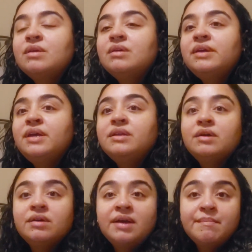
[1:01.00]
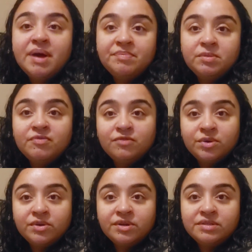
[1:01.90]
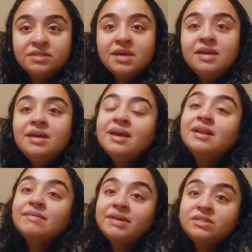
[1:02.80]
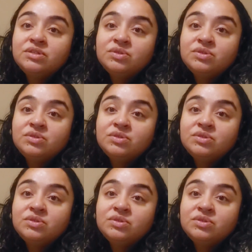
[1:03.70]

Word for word: and uh, I mop the floors, and I've had to